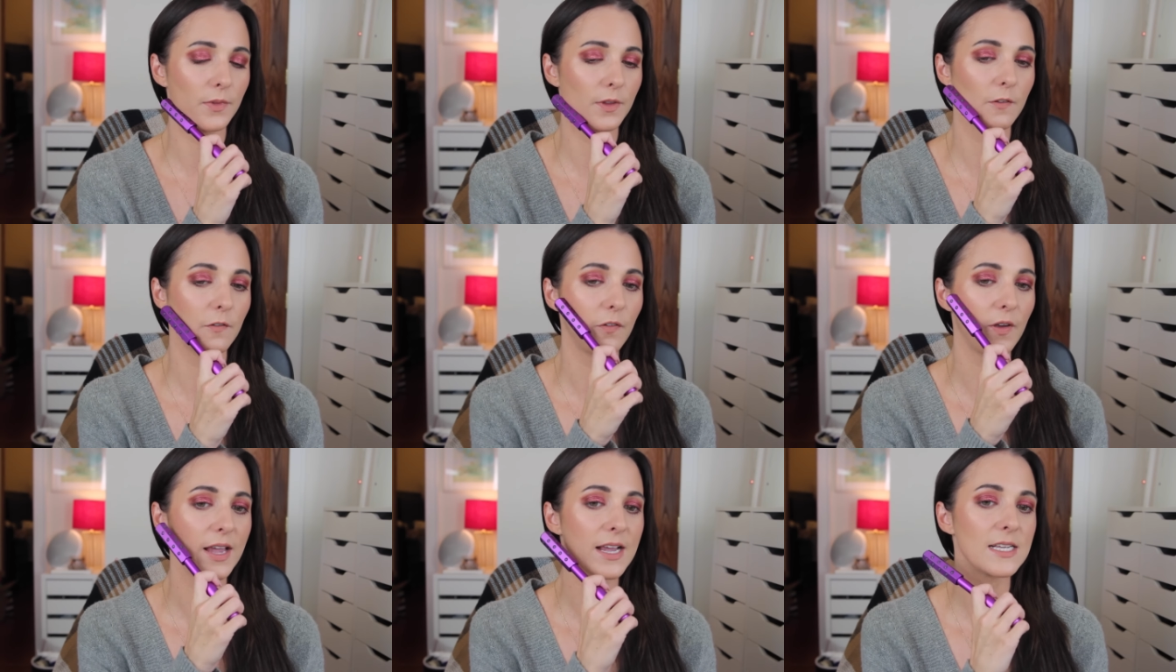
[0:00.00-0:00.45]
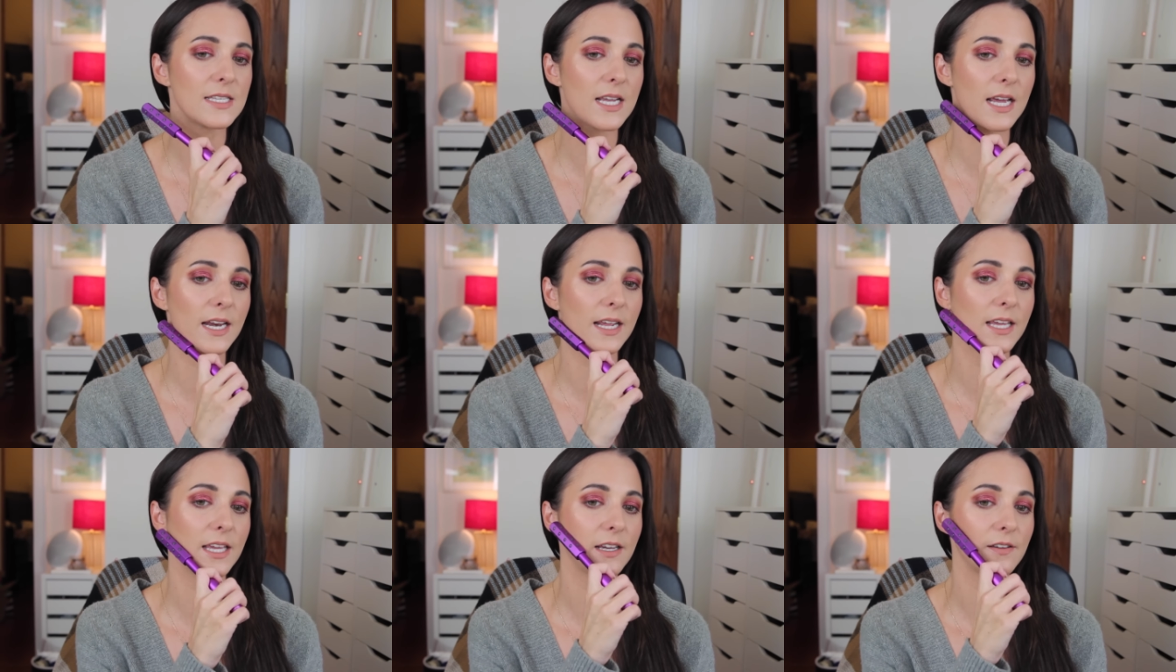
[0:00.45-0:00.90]
face,
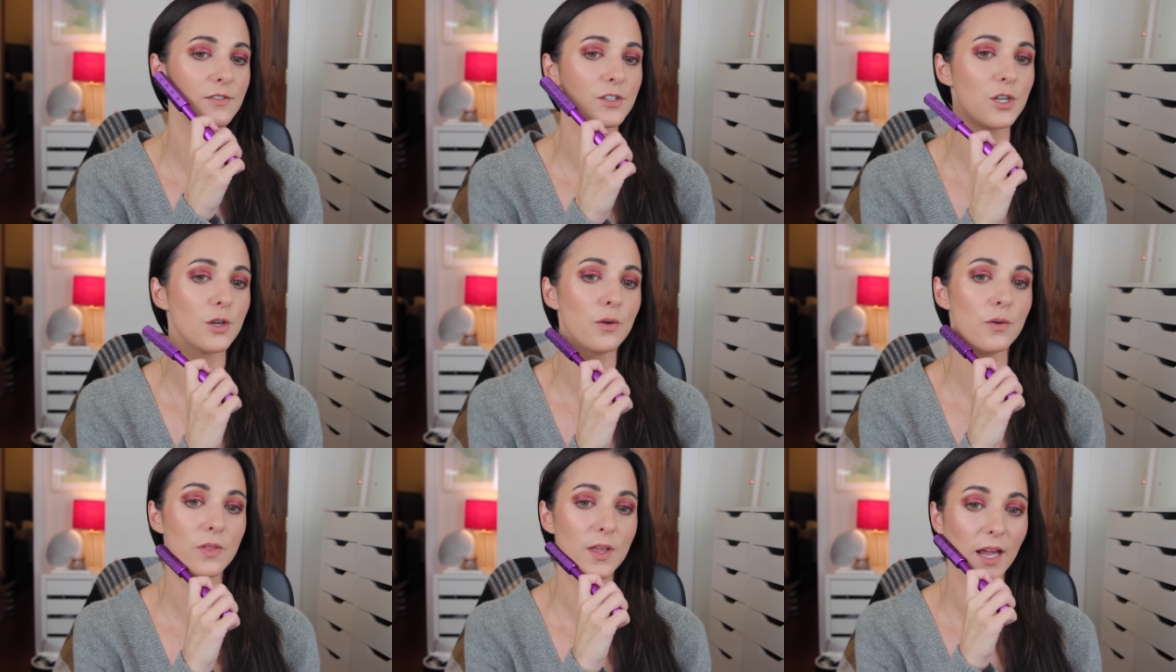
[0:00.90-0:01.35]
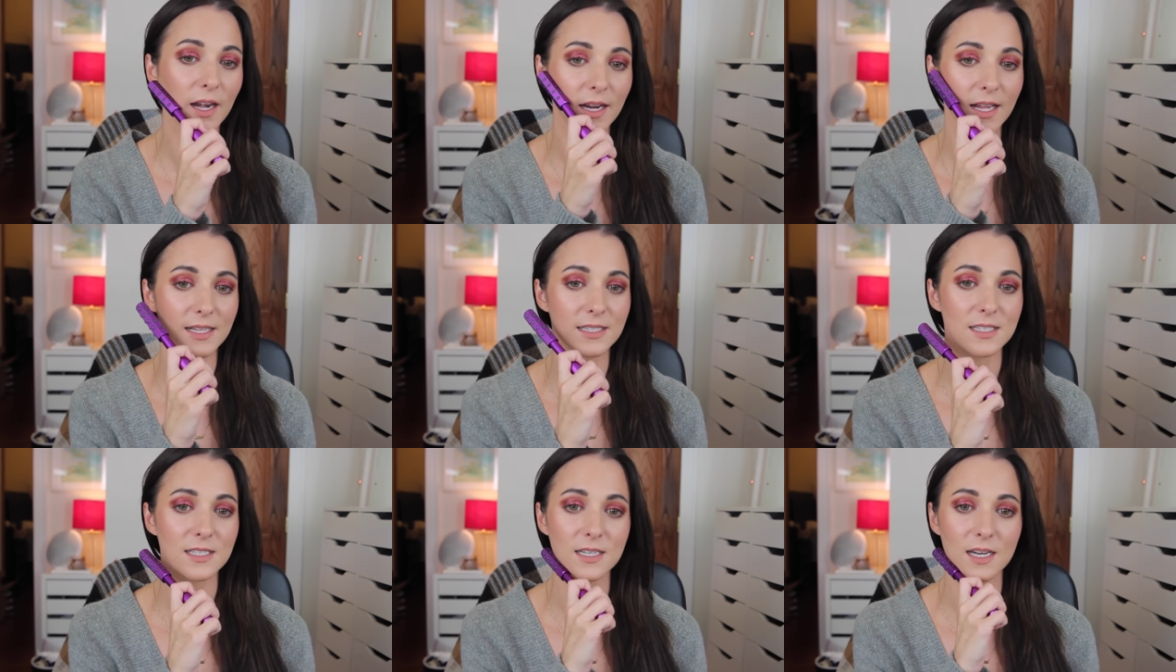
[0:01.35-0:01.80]
and it gives you that
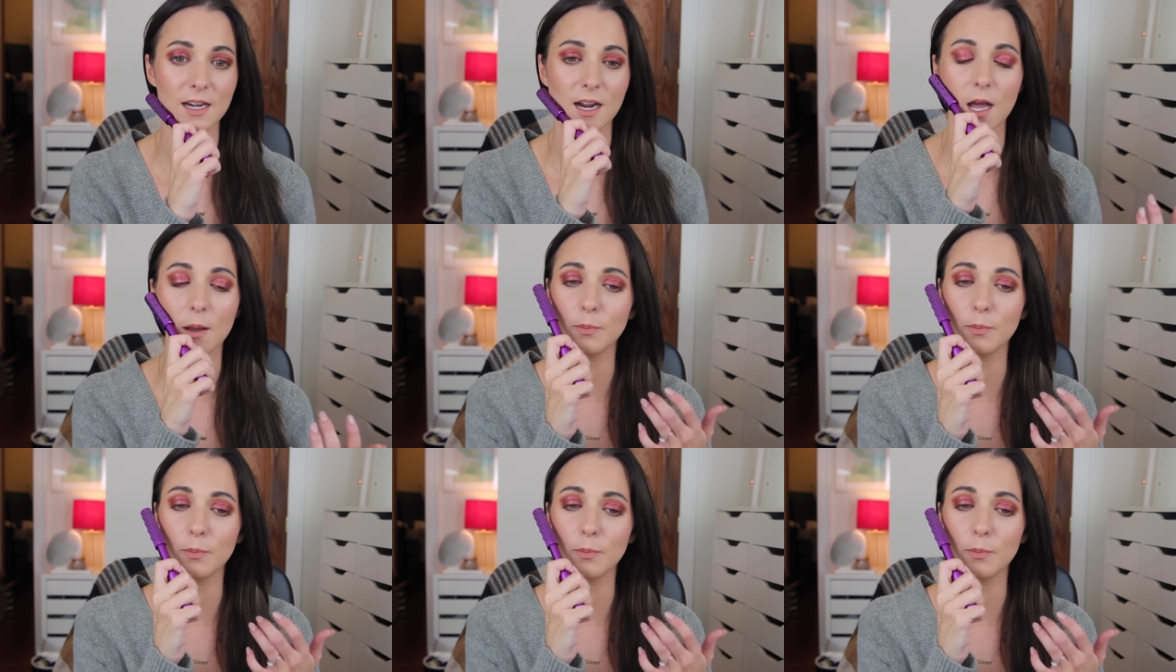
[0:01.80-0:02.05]
instant